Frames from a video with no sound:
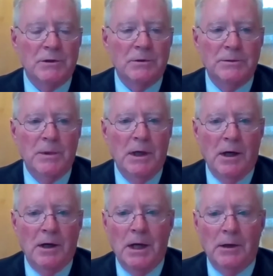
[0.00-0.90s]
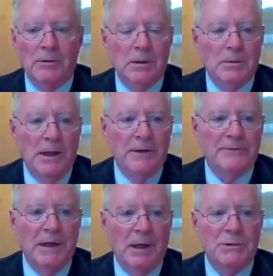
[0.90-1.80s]
are
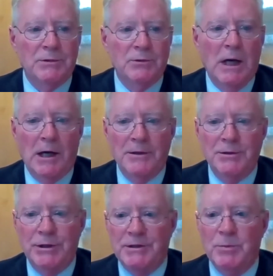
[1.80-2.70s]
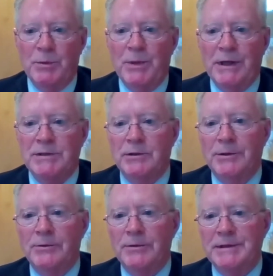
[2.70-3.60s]
left up to our judgment based
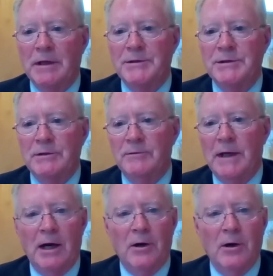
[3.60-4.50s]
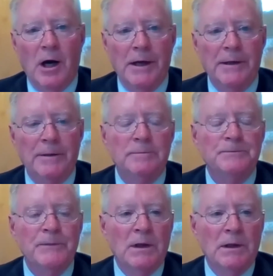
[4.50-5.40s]
on the results of our audit.
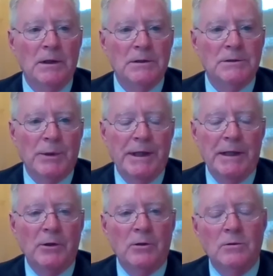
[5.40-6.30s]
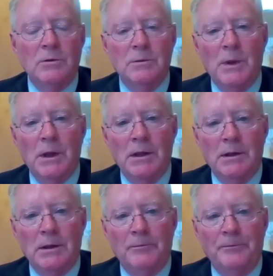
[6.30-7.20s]
So we had no
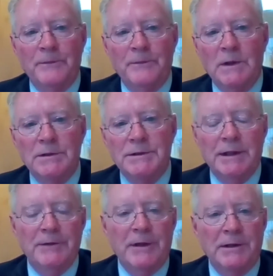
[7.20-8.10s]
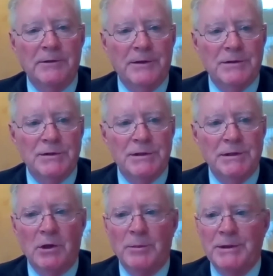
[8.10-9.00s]
significant
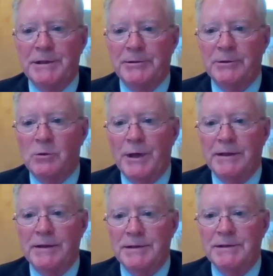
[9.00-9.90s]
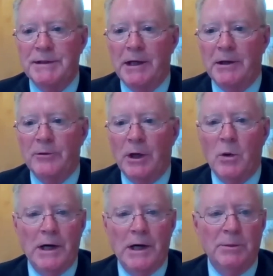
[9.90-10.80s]
deficiencies or material weaknesses that are
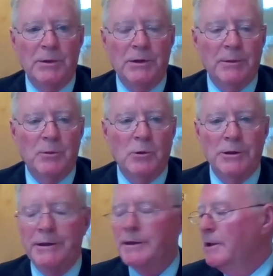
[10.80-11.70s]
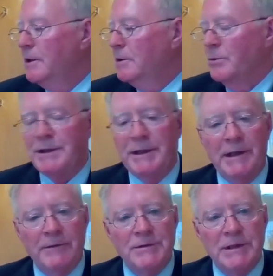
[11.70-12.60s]
required to be reported. We did
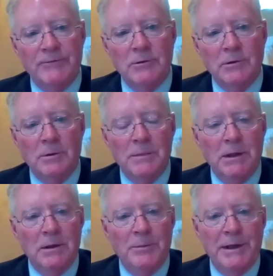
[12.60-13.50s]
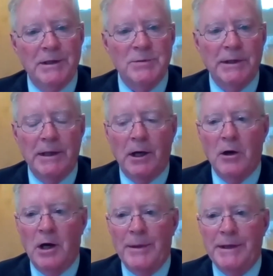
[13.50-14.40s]
have several management letter
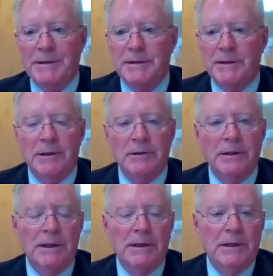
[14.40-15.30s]
comments that are